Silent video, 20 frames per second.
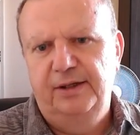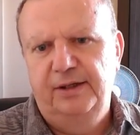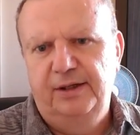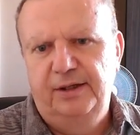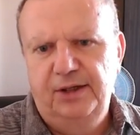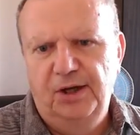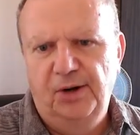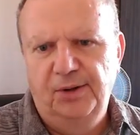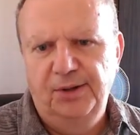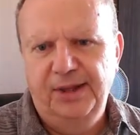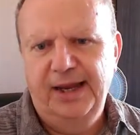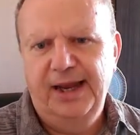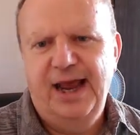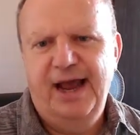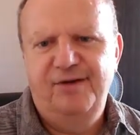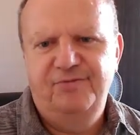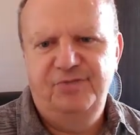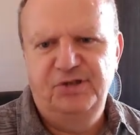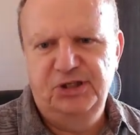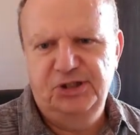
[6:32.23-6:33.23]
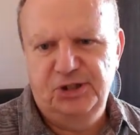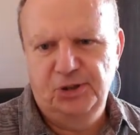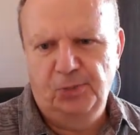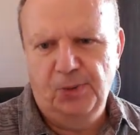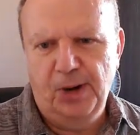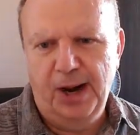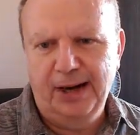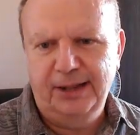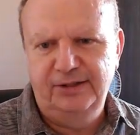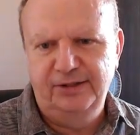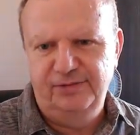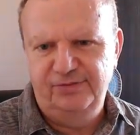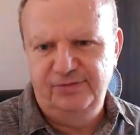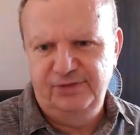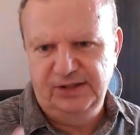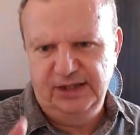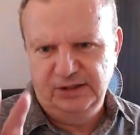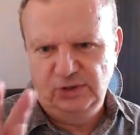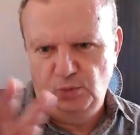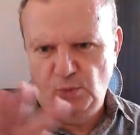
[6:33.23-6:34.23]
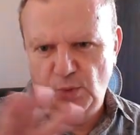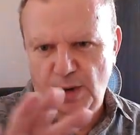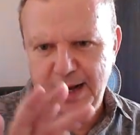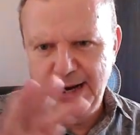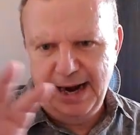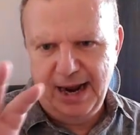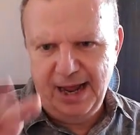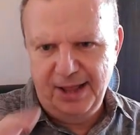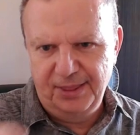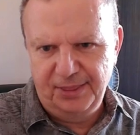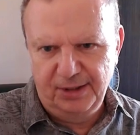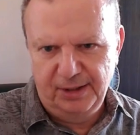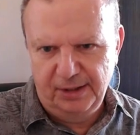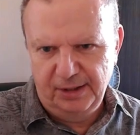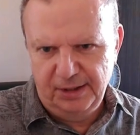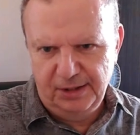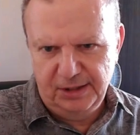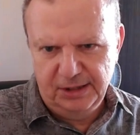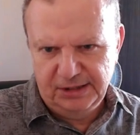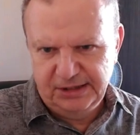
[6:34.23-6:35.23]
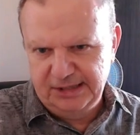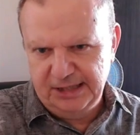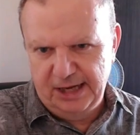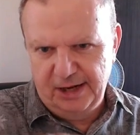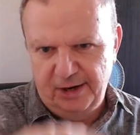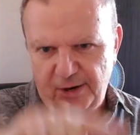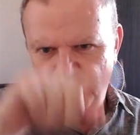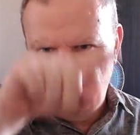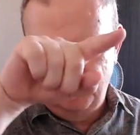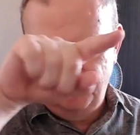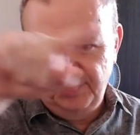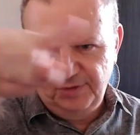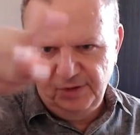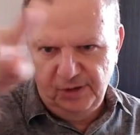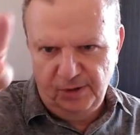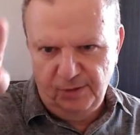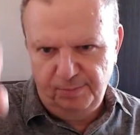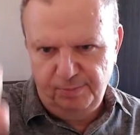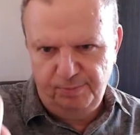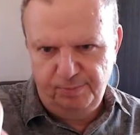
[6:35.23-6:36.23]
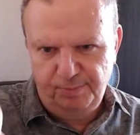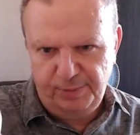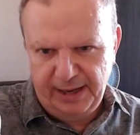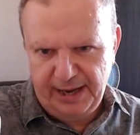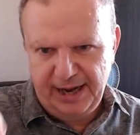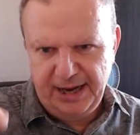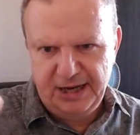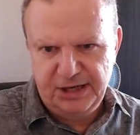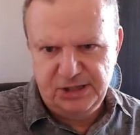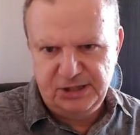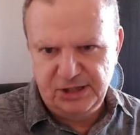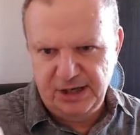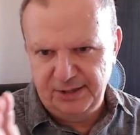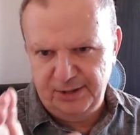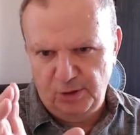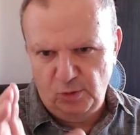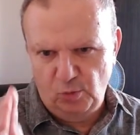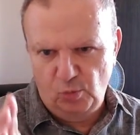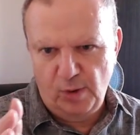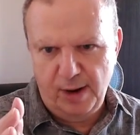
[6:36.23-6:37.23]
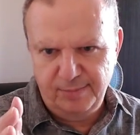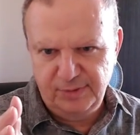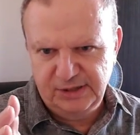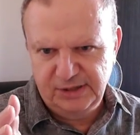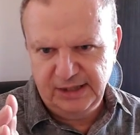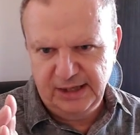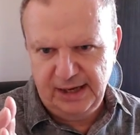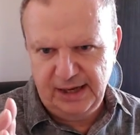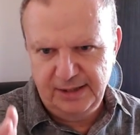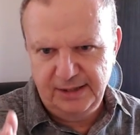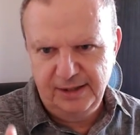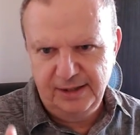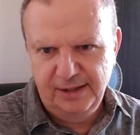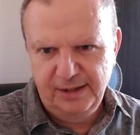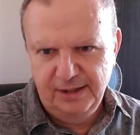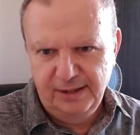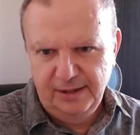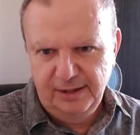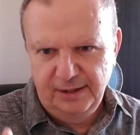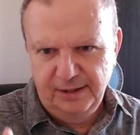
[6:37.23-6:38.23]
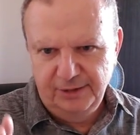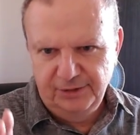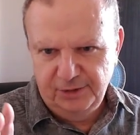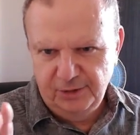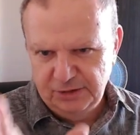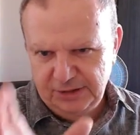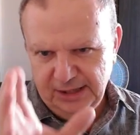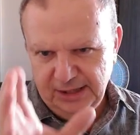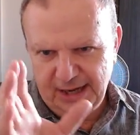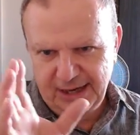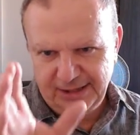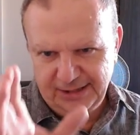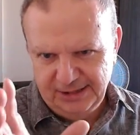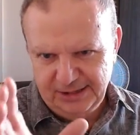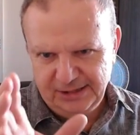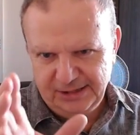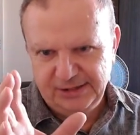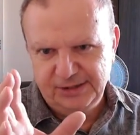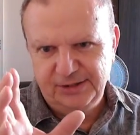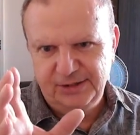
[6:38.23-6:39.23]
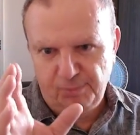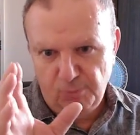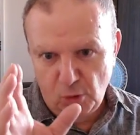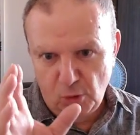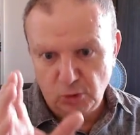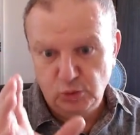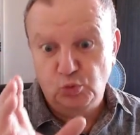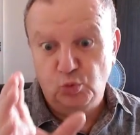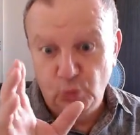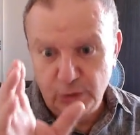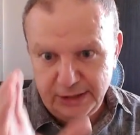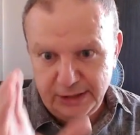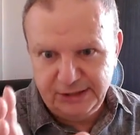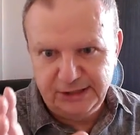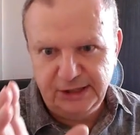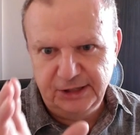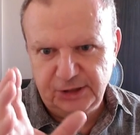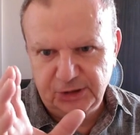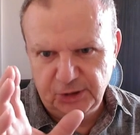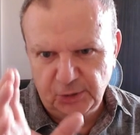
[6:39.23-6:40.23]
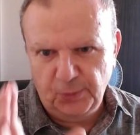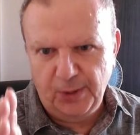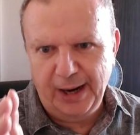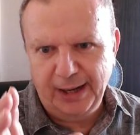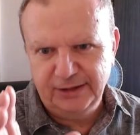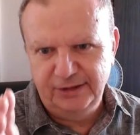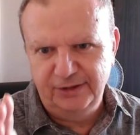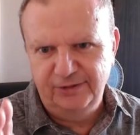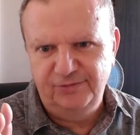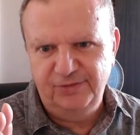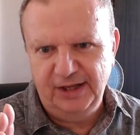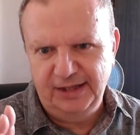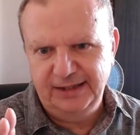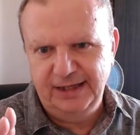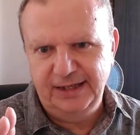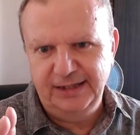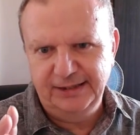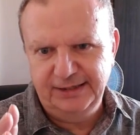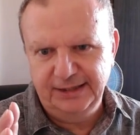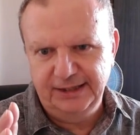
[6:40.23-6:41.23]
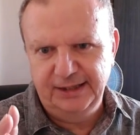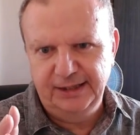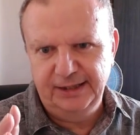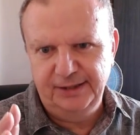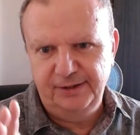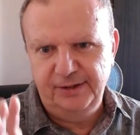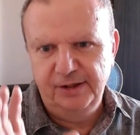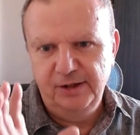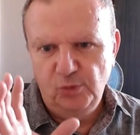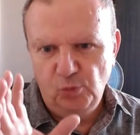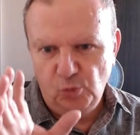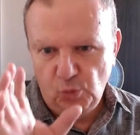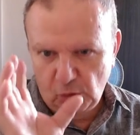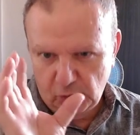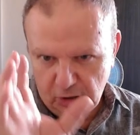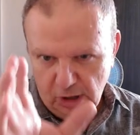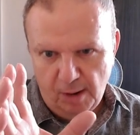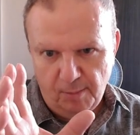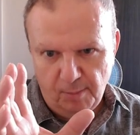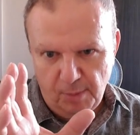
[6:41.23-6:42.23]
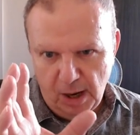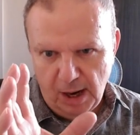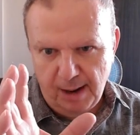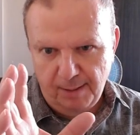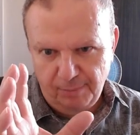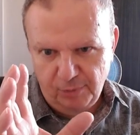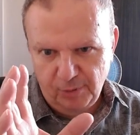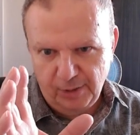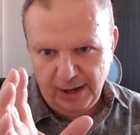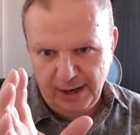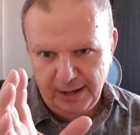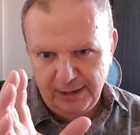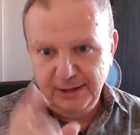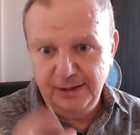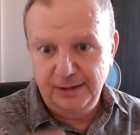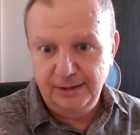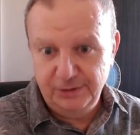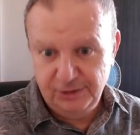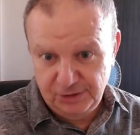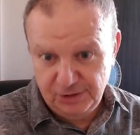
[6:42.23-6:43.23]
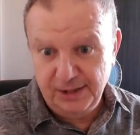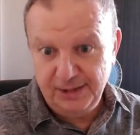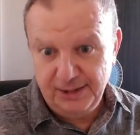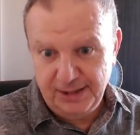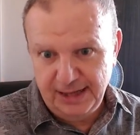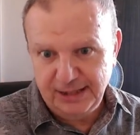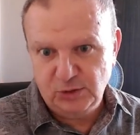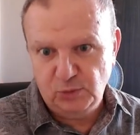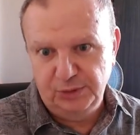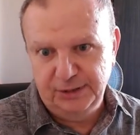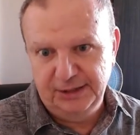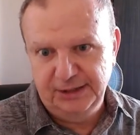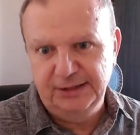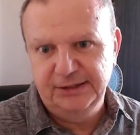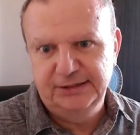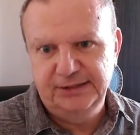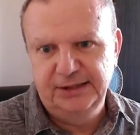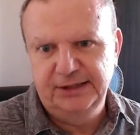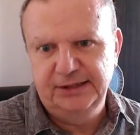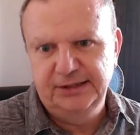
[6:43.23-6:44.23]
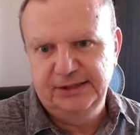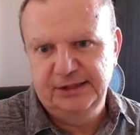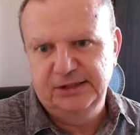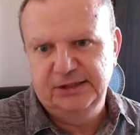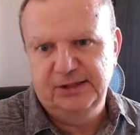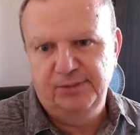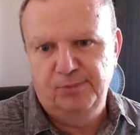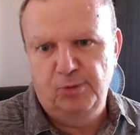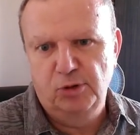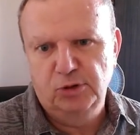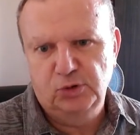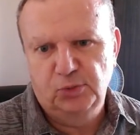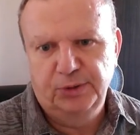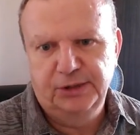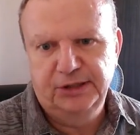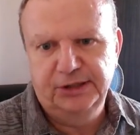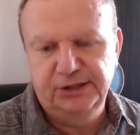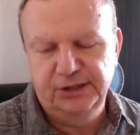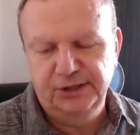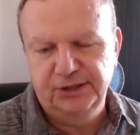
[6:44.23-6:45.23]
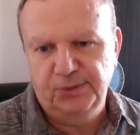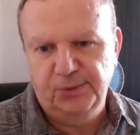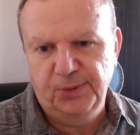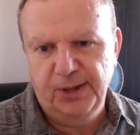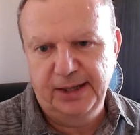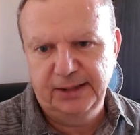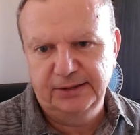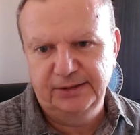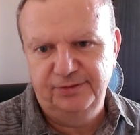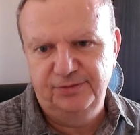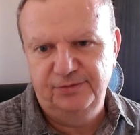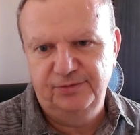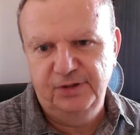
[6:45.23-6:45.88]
They have these directives that's right in the center of their page on their website. There's like the most recent directive that they did will come up, right? And that's what this is. It's the most recent directive.